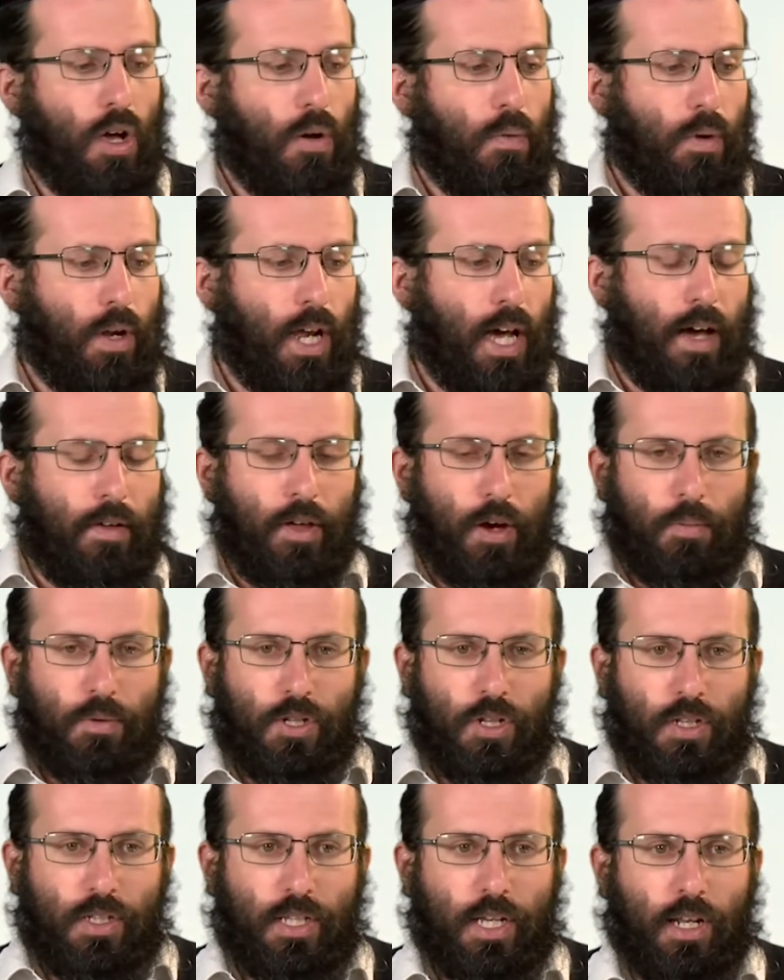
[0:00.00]
we now have the
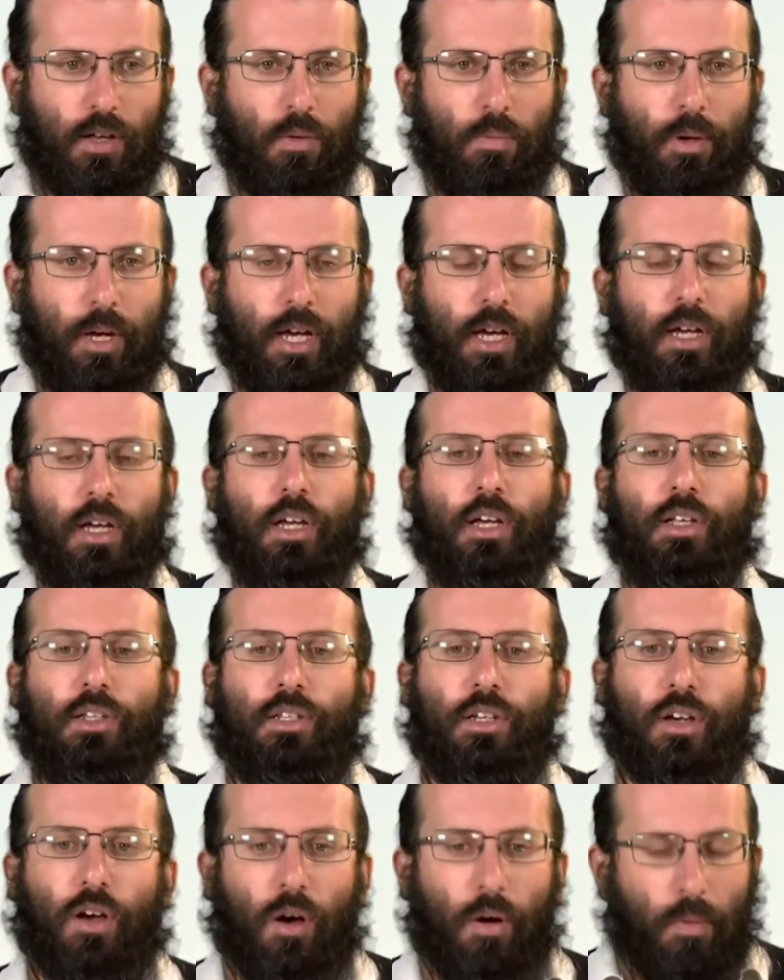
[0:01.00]
opportunity a little bit
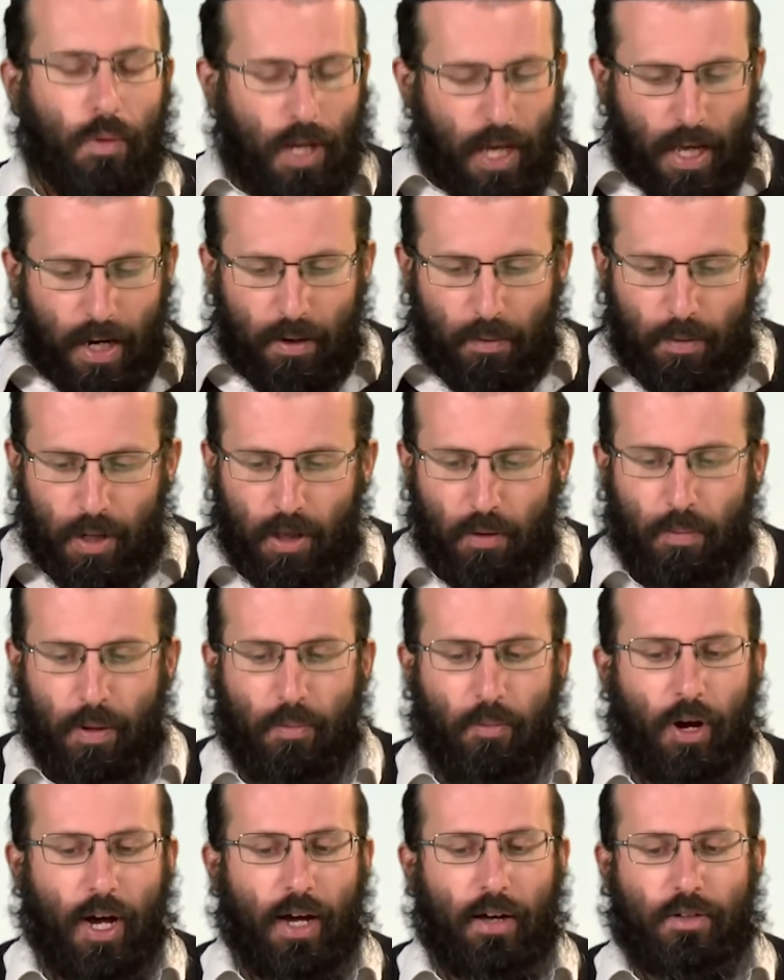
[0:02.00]
to go again a little bit
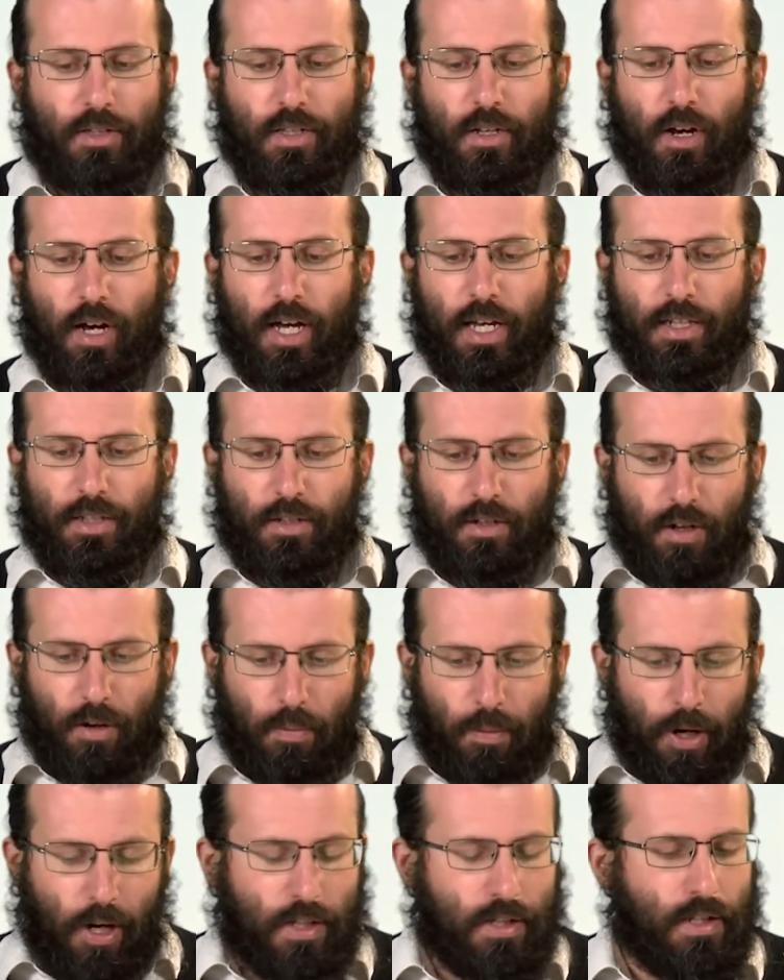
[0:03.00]
more outside.
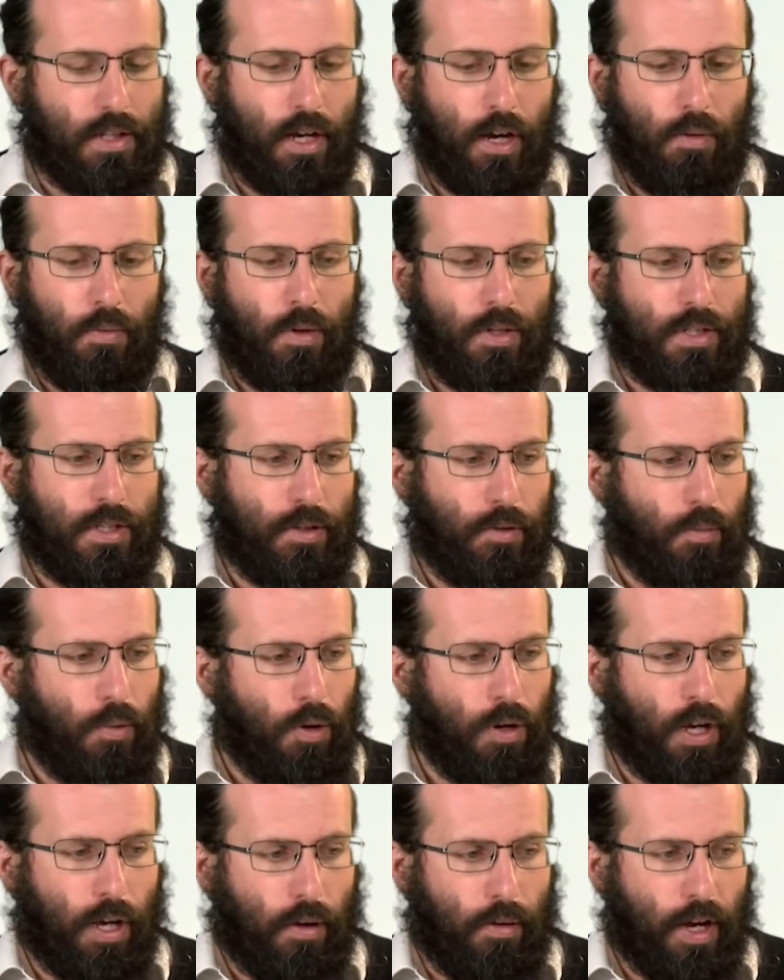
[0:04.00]
Personally I was still
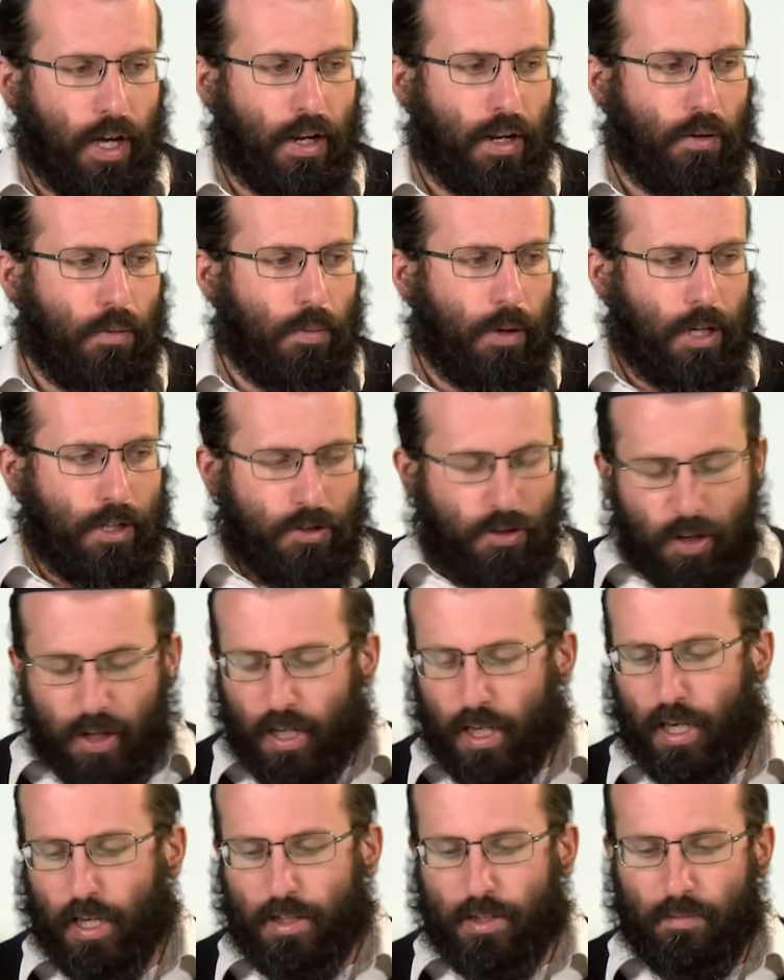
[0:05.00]
walking around a little bit, trying to
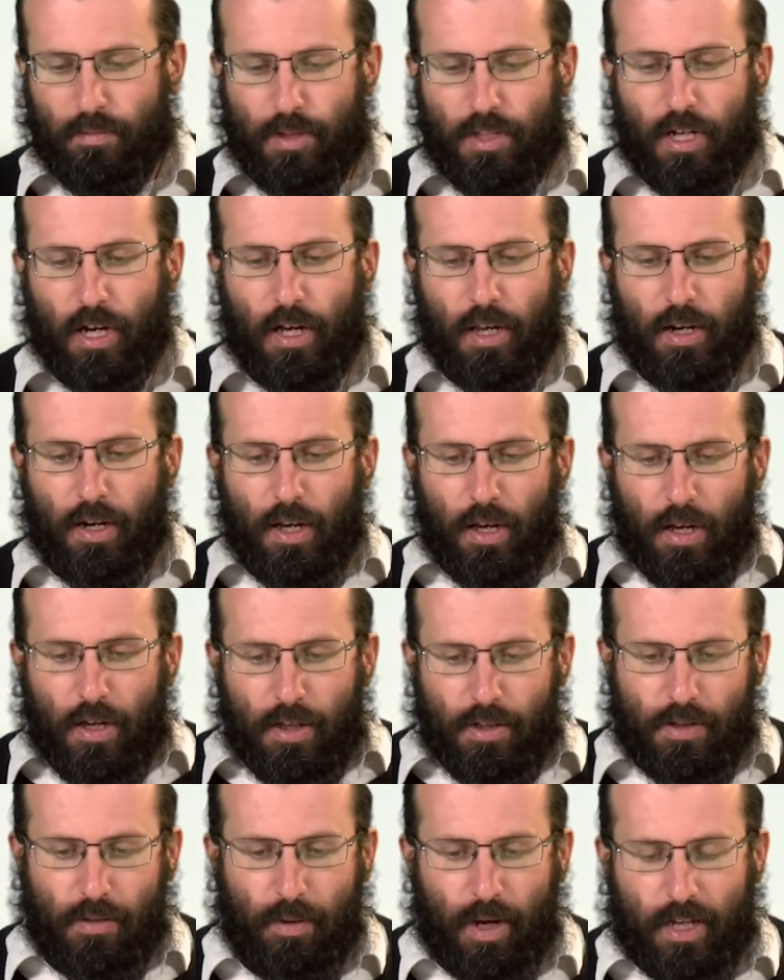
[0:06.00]
get some sun,
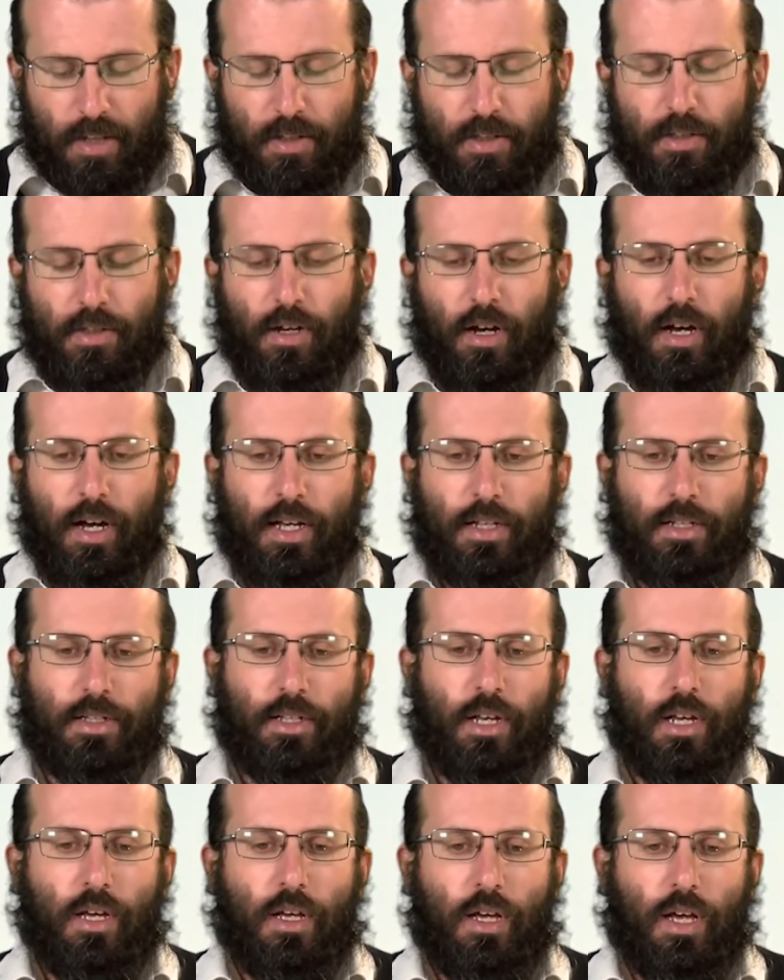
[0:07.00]
some exercise,
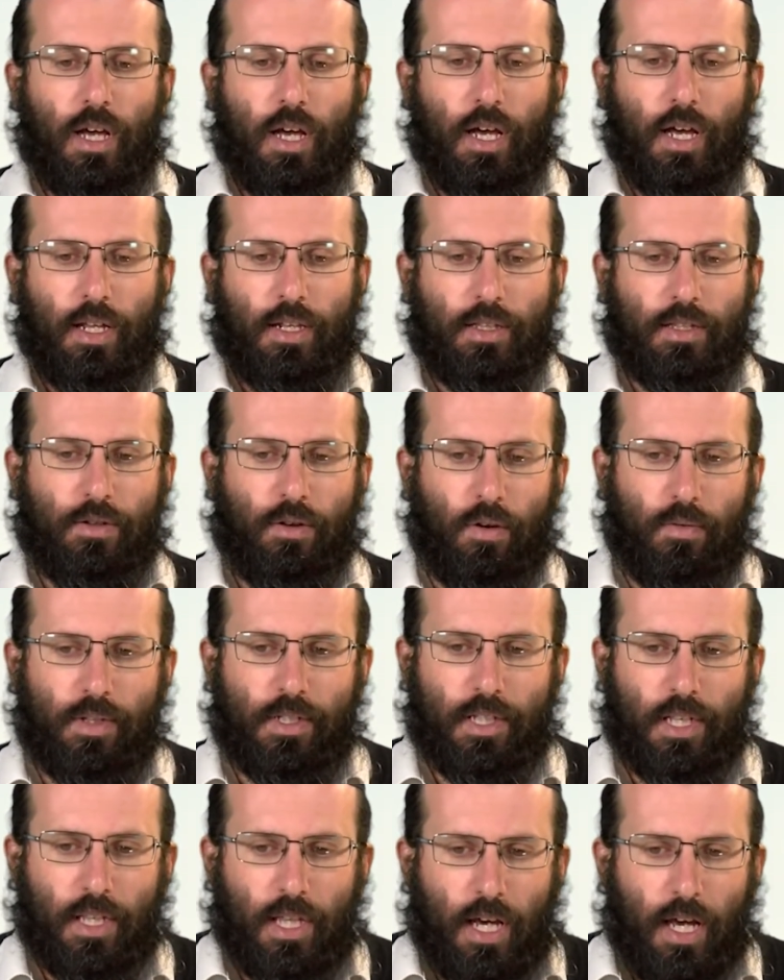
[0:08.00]
and
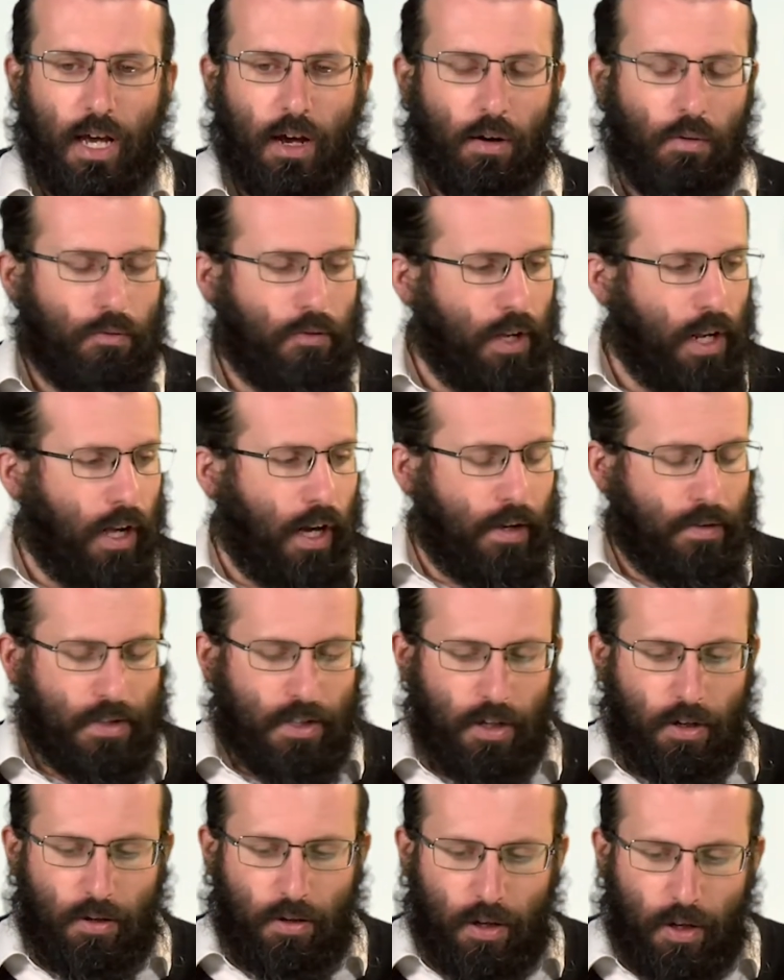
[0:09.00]
obviously the healthy
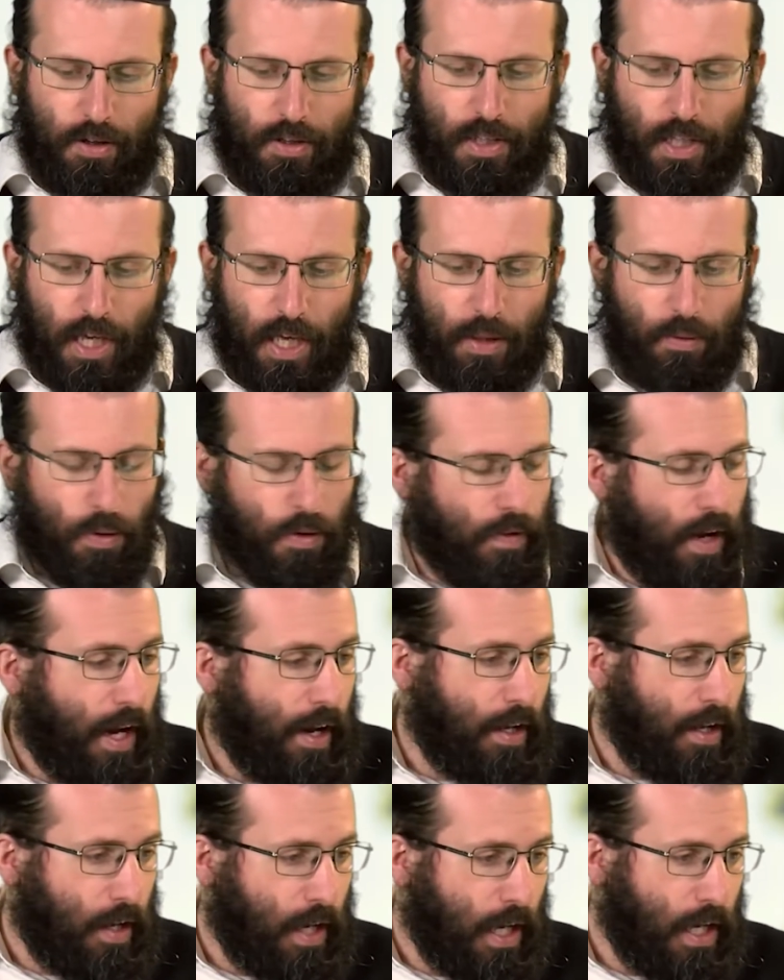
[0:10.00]
lifestyle goes together with how
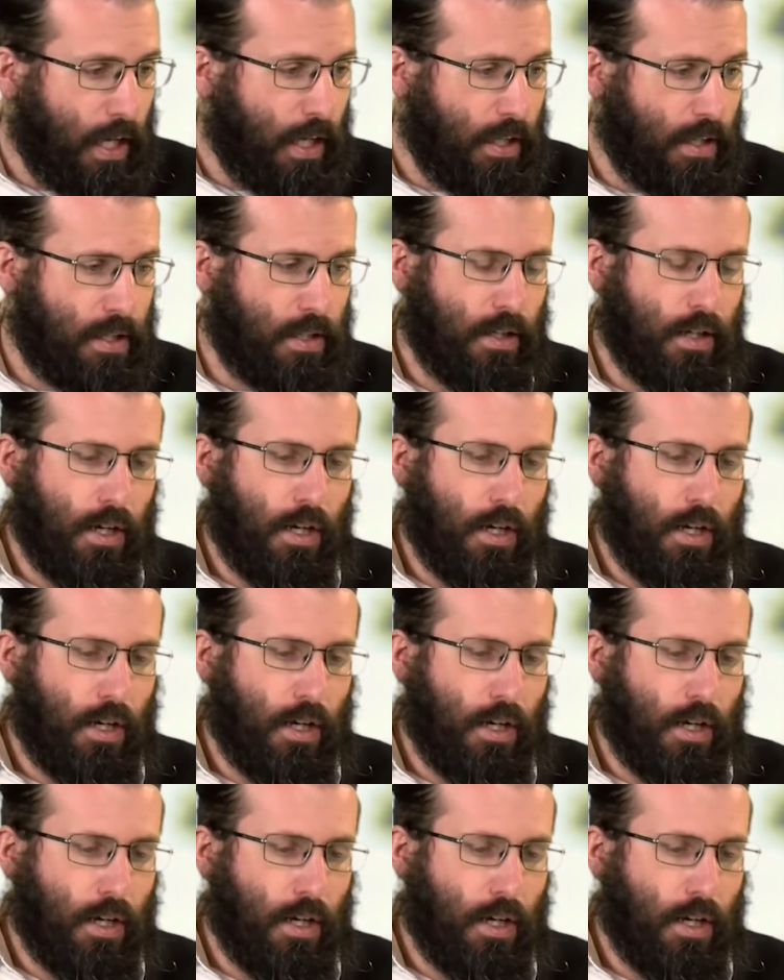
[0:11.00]
you eat.